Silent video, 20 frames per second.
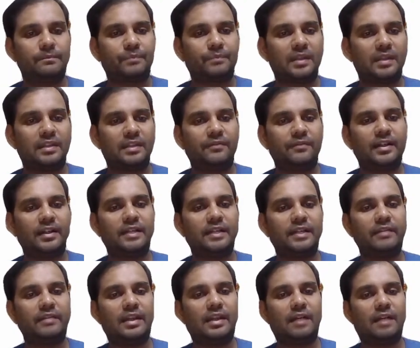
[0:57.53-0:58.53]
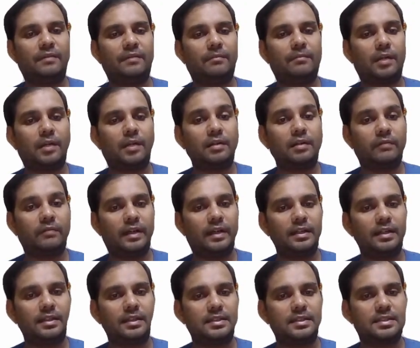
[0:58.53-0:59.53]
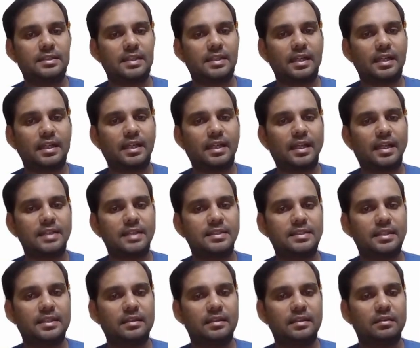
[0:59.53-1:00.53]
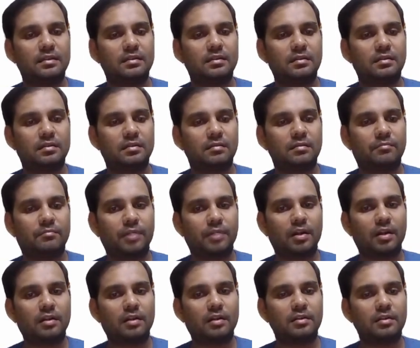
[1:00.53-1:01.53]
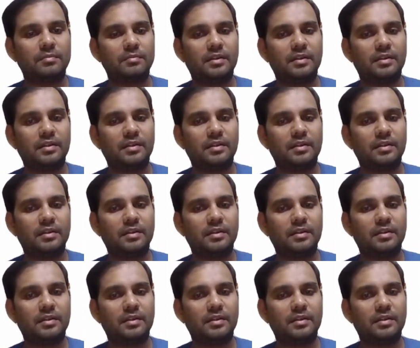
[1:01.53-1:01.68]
The effective area of a butt weld is taken as the product of the